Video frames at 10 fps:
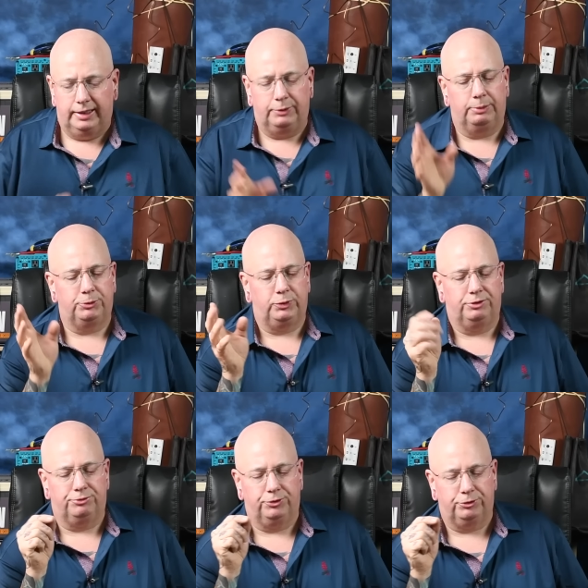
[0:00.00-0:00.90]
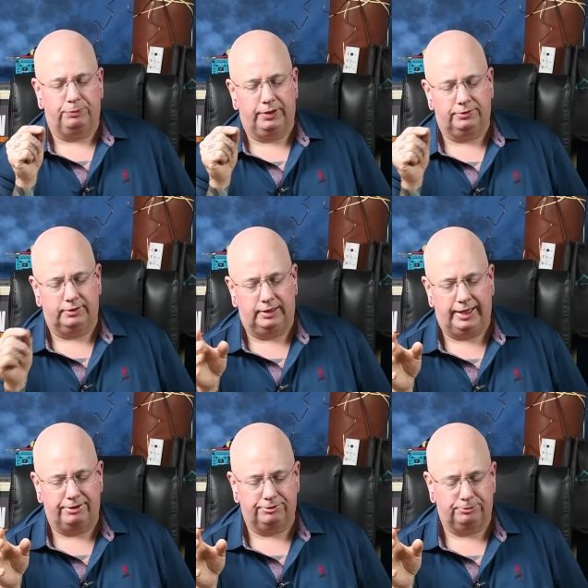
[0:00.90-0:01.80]
Anyway, between the first breath and the
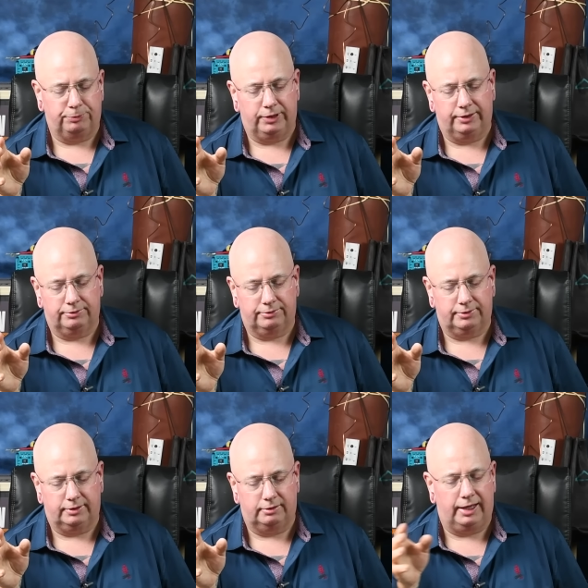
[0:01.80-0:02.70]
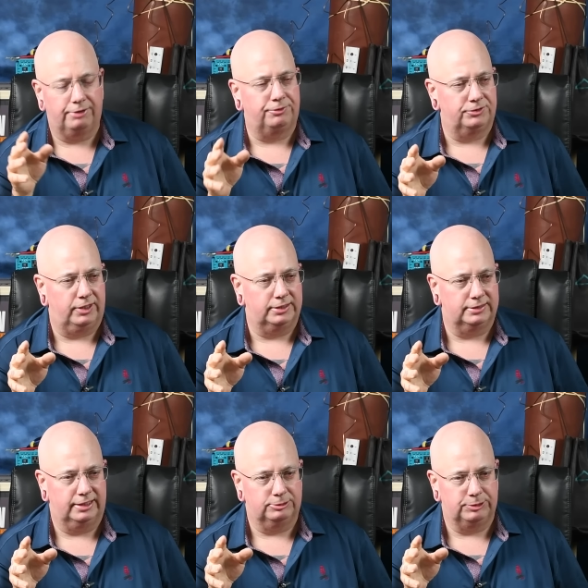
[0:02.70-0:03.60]
last breath, uh, life is
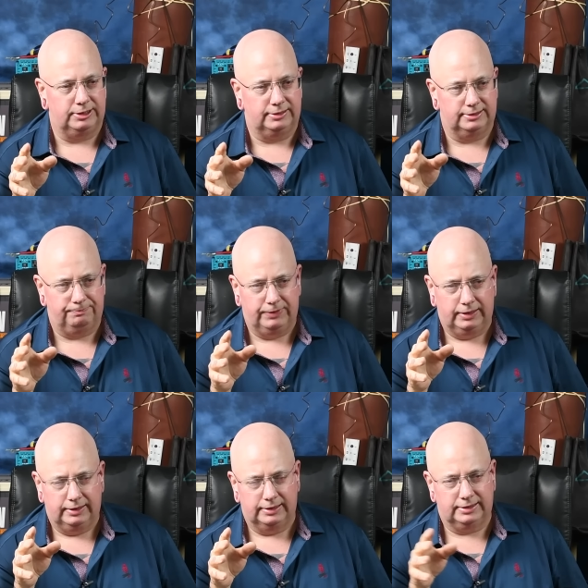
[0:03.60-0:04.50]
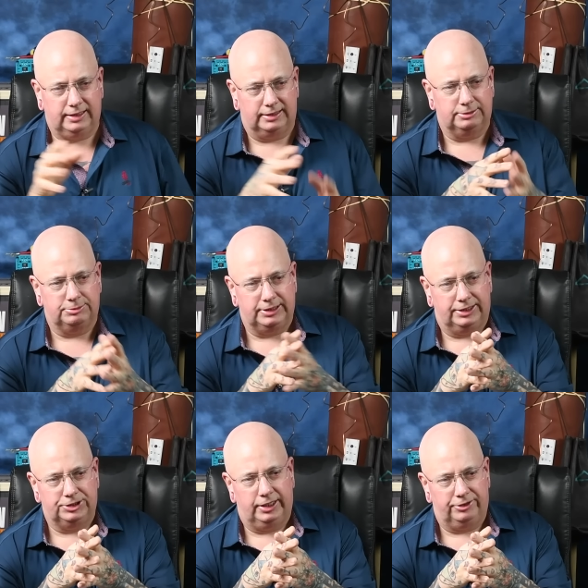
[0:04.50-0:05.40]
excess because it's a
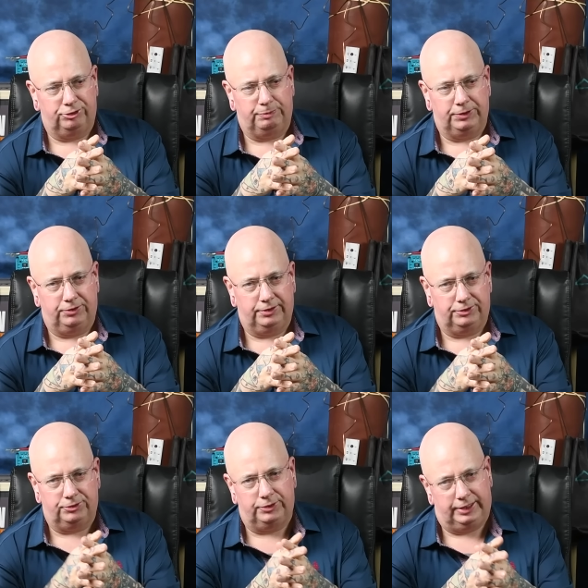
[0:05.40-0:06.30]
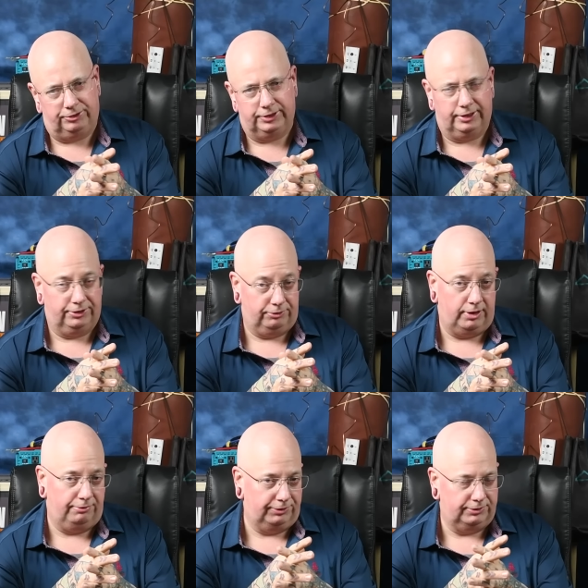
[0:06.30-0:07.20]
consubstantiality of spirit, and it's only held together,
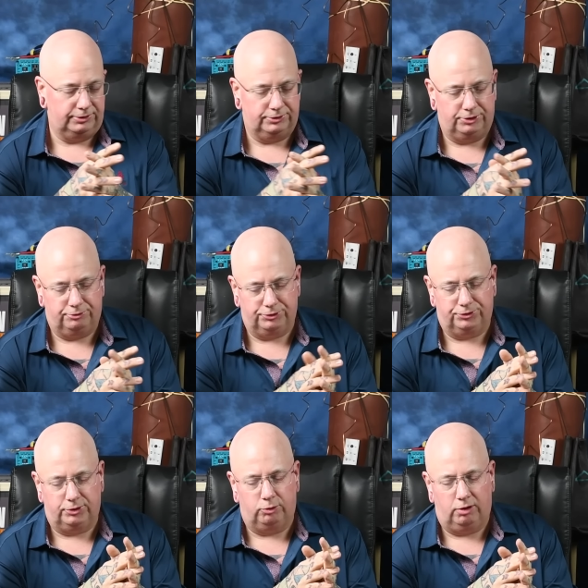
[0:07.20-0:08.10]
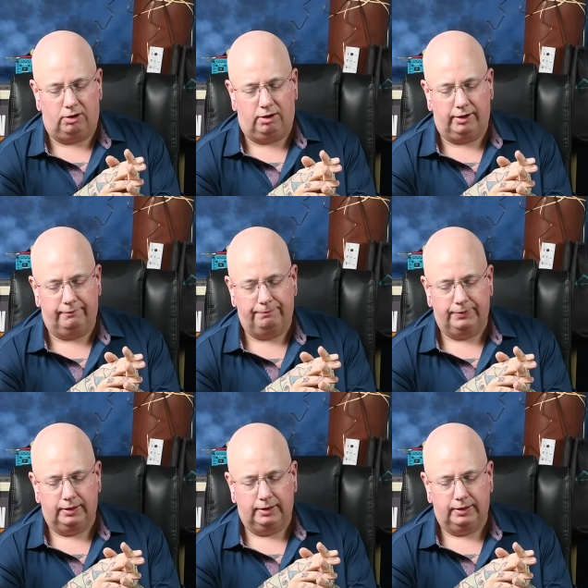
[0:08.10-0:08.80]
obviously so, for so long.